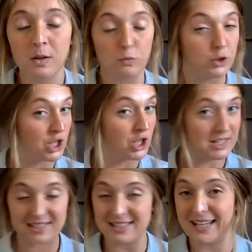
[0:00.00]

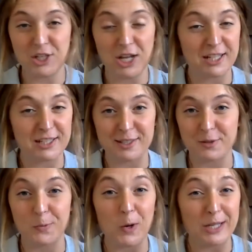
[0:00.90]
just in Genesis
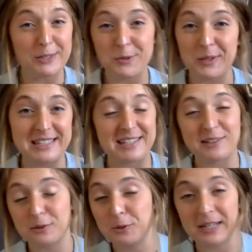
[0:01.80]

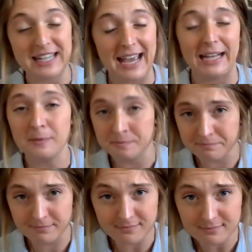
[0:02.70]
1:26-28.
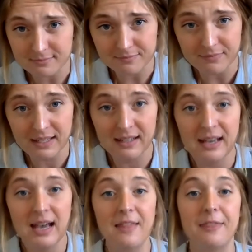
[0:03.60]

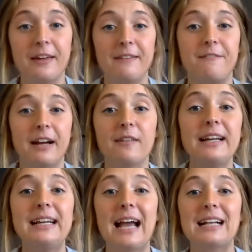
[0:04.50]
The
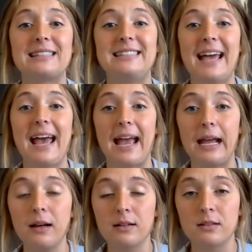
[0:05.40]
very next
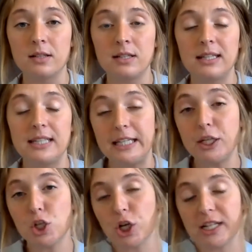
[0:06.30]
day,
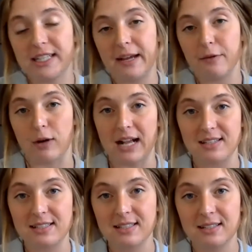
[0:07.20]
he took a day of
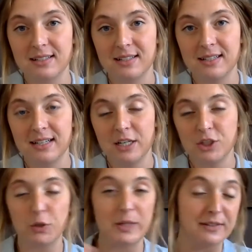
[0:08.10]
rest.
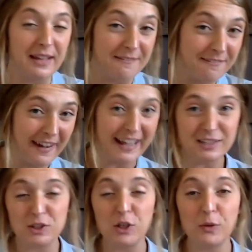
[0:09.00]
So he
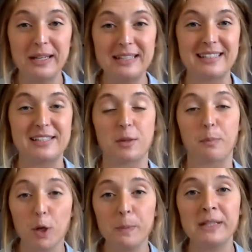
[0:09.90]
invites humans into
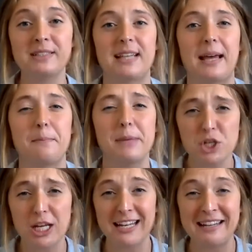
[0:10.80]
purpose and
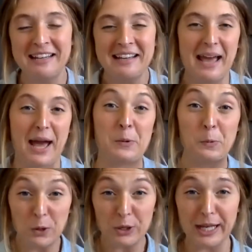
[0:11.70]
mission and
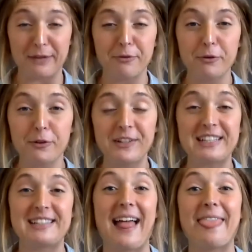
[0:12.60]
work and
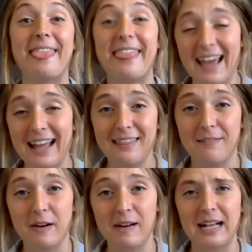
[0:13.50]
fruitfulness, and then the
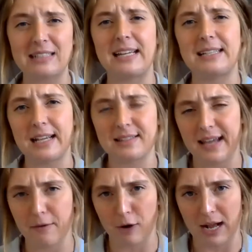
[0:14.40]
very next day takes a
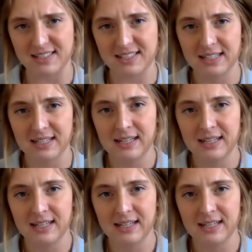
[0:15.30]
day of rest.